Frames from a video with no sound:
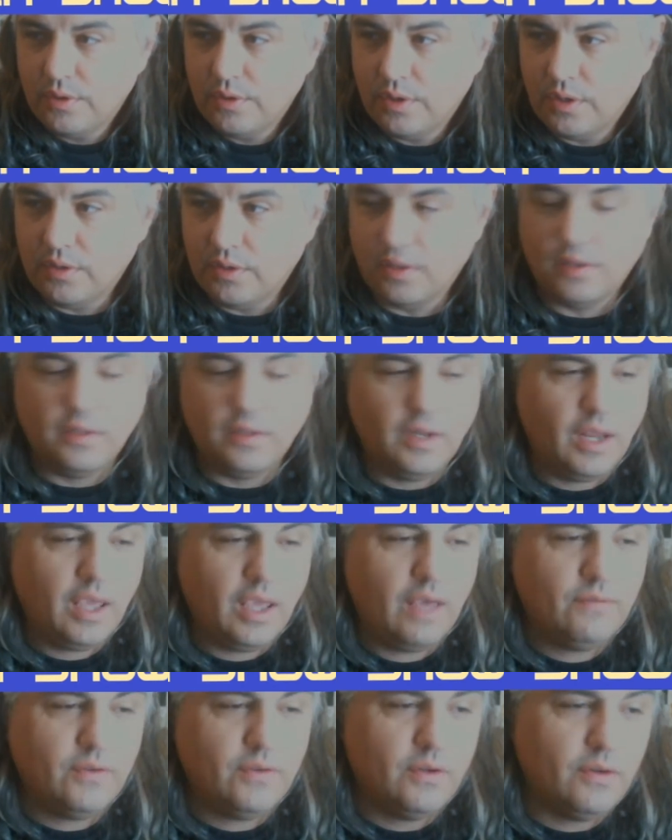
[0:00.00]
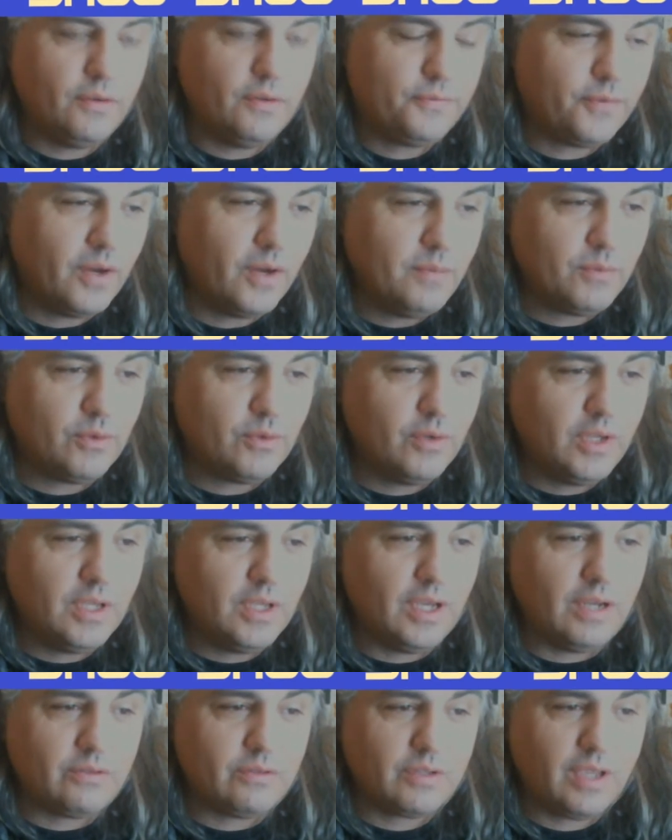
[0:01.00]
And then I have a friend, Maria,
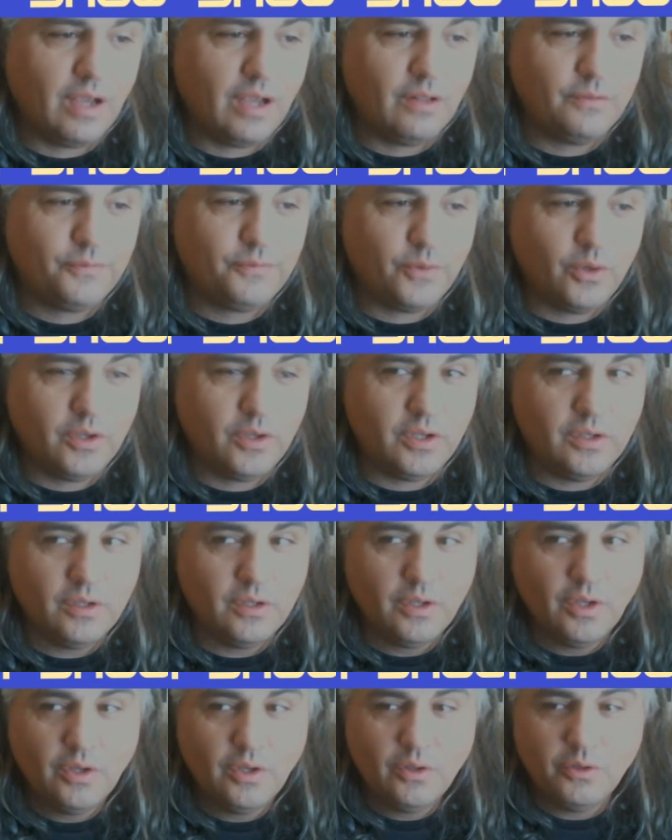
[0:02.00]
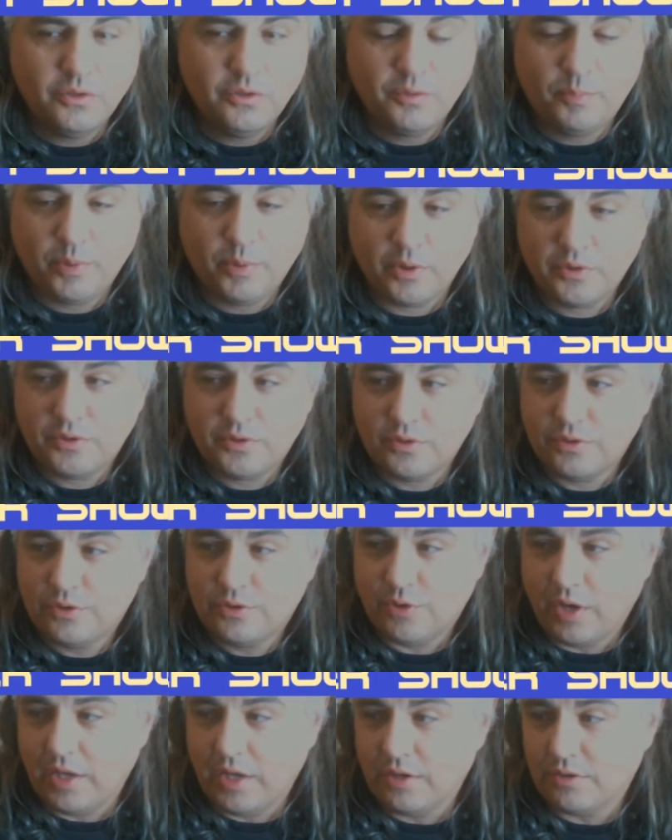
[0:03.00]
out in California, who's a personal
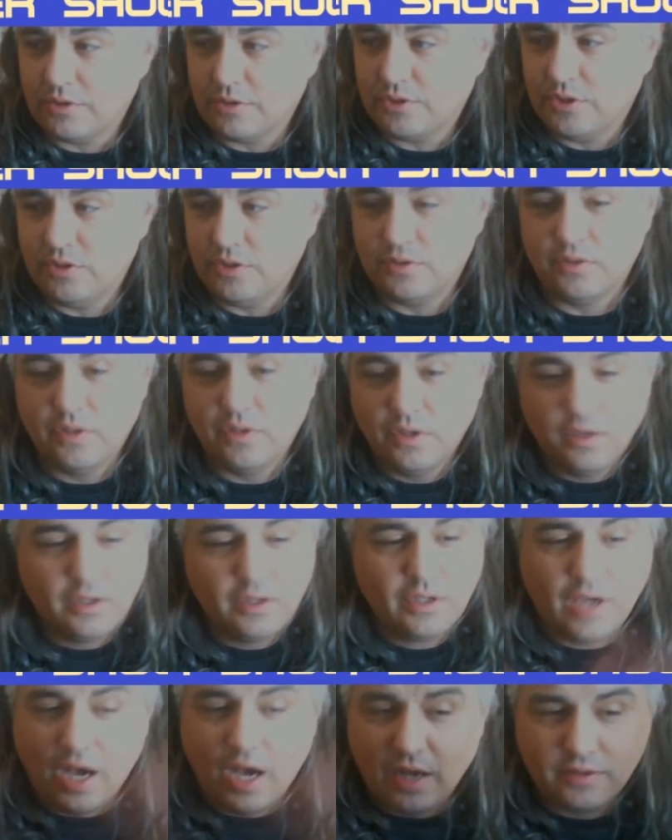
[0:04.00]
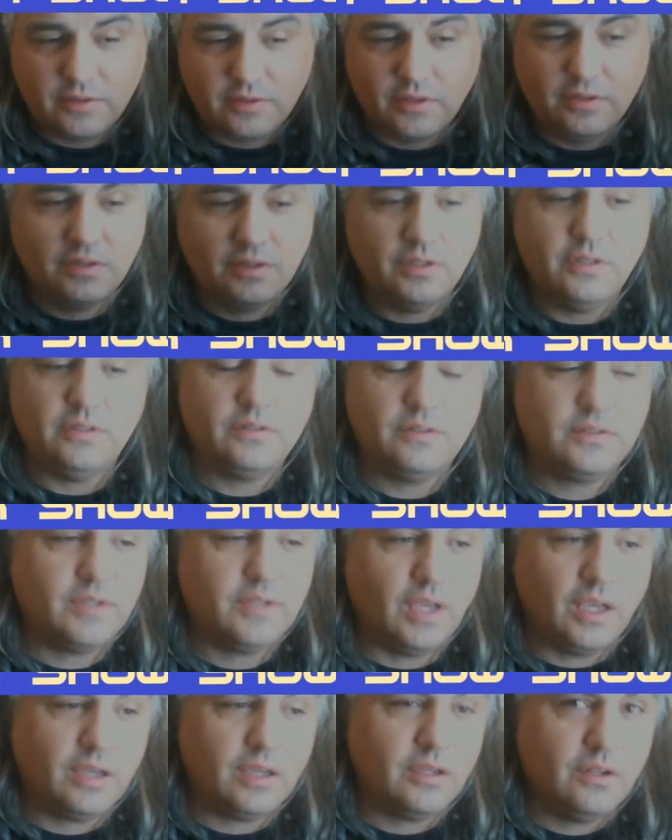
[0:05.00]
trainer, and she's constantly
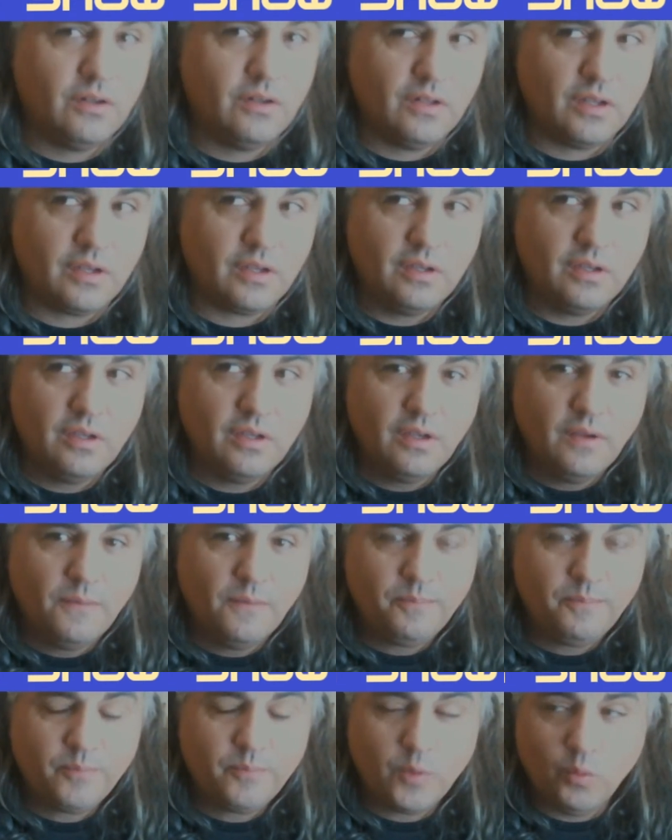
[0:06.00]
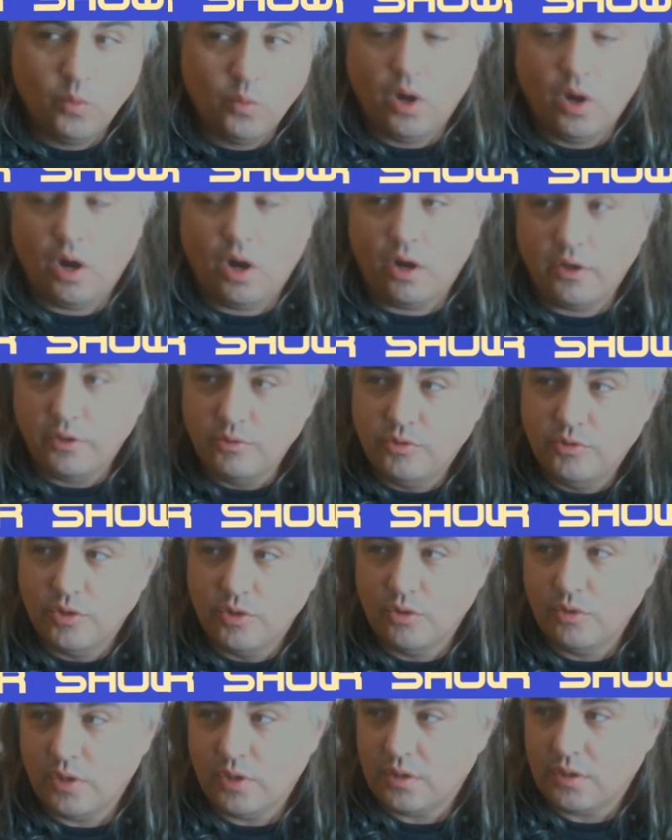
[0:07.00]
saying, like, what are you
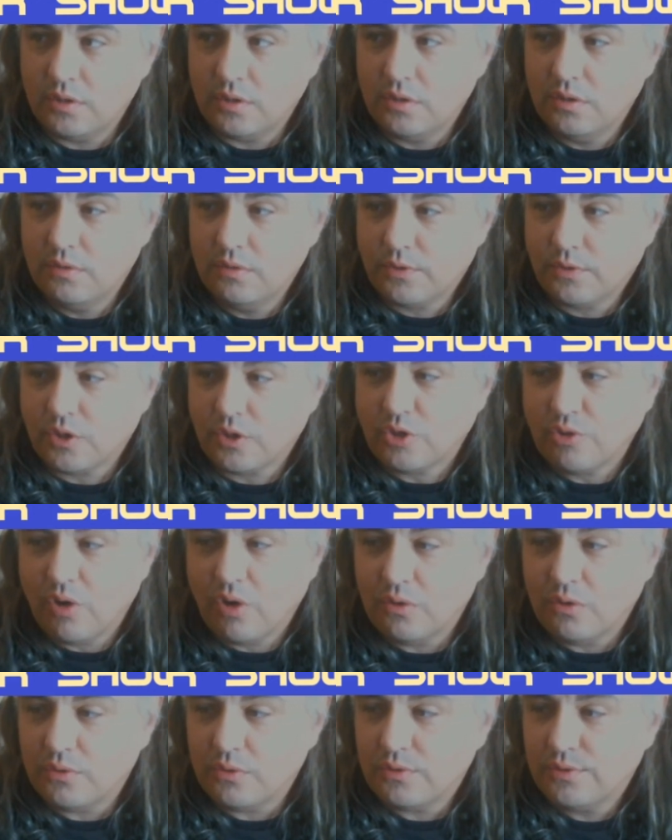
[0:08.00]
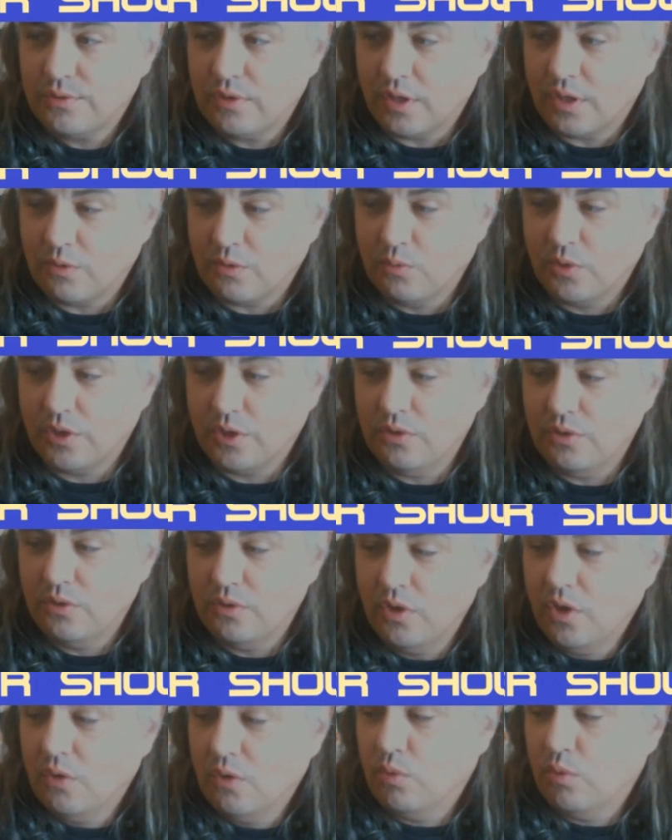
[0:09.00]
doing for growth? Like, what
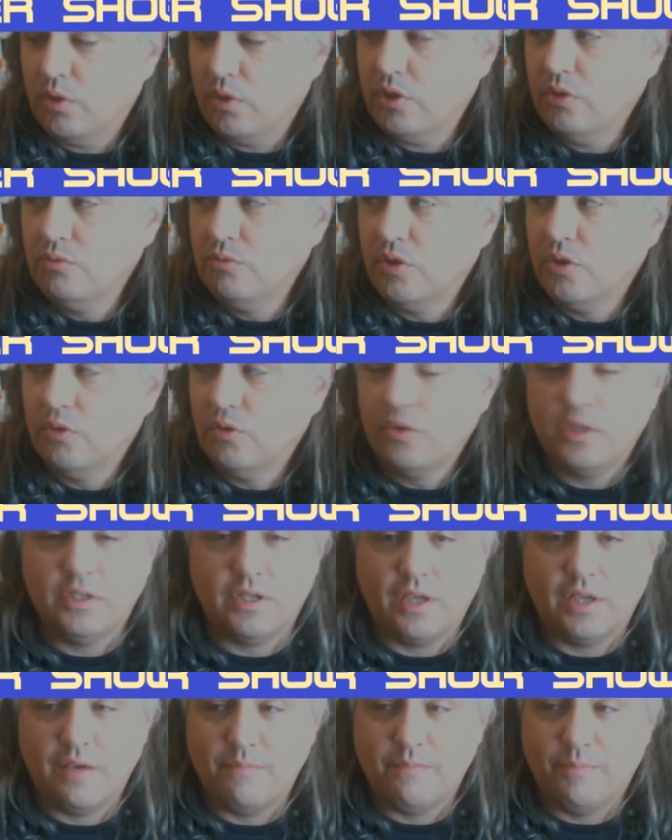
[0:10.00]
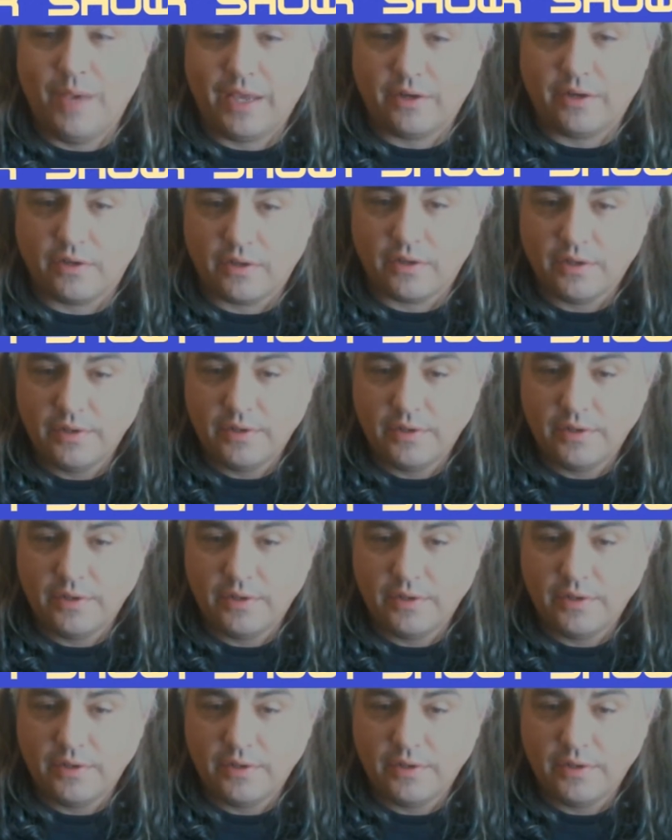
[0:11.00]
are you doing to get better?